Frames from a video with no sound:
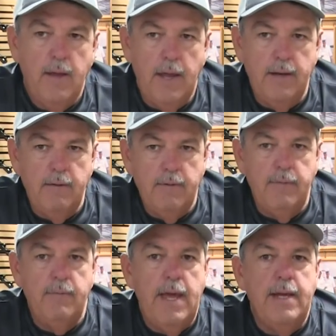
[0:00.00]
And
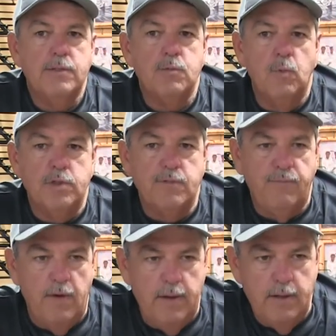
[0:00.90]
and that's what's
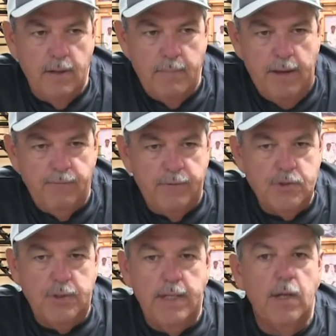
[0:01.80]
fun about
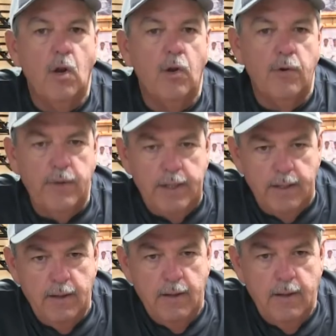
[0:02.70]
fishing and
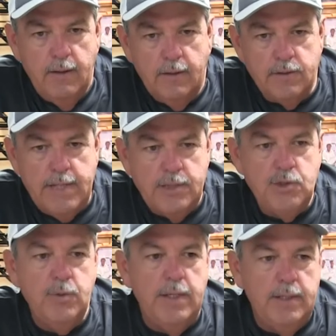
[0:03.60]
learning because as
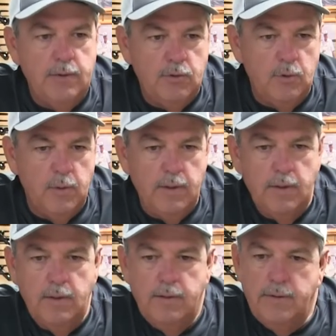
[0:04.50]
you get into it,
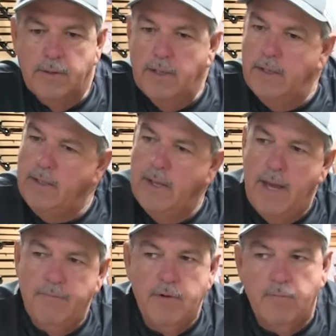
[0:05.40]
you're going to need a
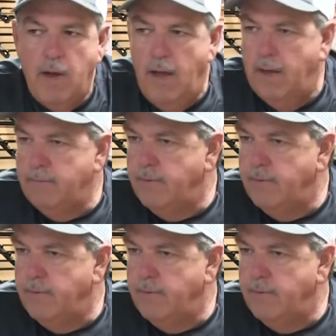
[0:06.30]
heavier rod.